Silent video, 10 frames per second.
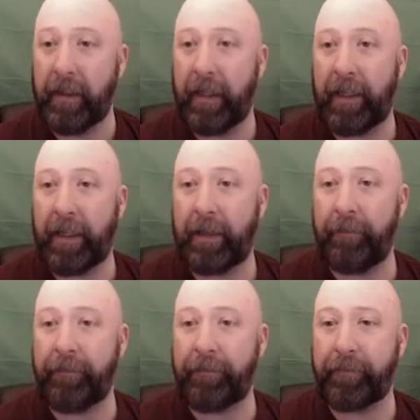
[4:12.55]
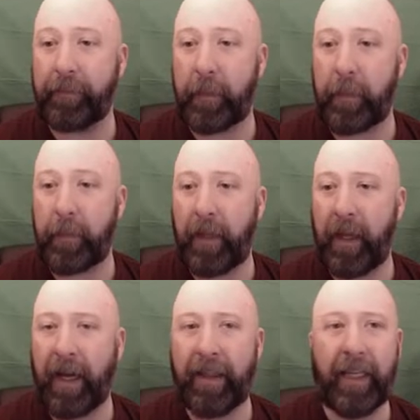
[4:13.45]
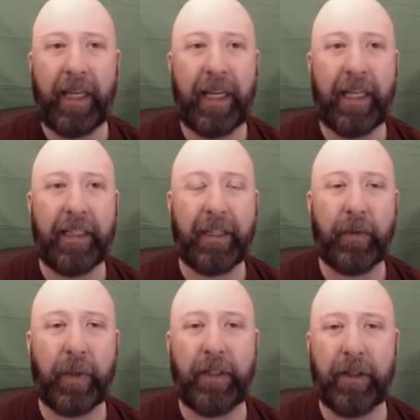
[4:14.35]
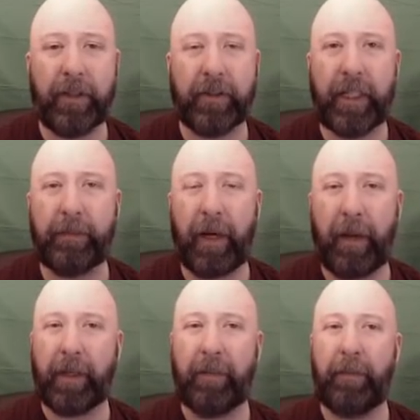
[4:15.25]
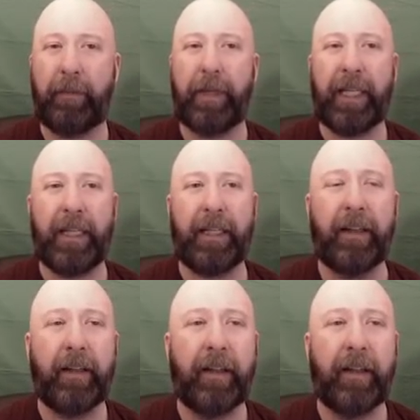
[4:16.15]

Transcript: I think he, at 22 years old, he's probably going to be